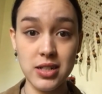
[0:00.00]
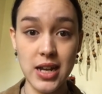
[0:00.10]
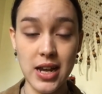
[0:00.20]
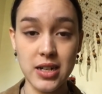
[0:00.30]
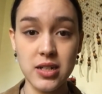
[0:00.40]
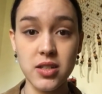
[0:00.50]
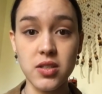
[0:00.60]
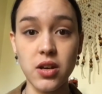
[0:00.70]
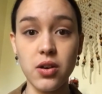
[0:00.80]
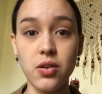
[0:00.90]
So in
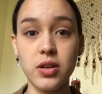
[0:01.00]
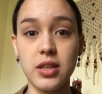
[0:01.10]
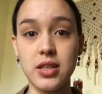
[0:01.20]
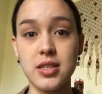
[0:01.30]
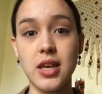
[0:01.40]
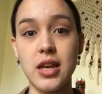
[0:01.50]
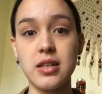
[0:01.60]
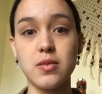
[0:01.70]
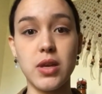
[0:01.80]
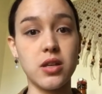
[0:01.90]
this case, making
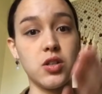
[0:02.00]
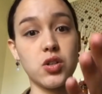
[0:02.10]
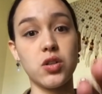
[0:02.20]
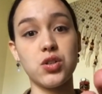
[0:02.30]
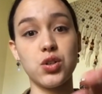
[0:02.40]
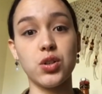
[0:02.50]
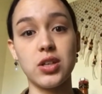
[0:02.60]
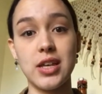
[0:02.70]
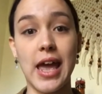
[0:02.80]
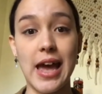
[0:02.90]
sure that you're looking at the
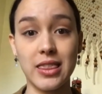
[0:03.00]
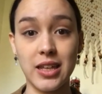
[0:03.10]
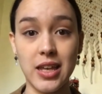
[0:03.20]
camera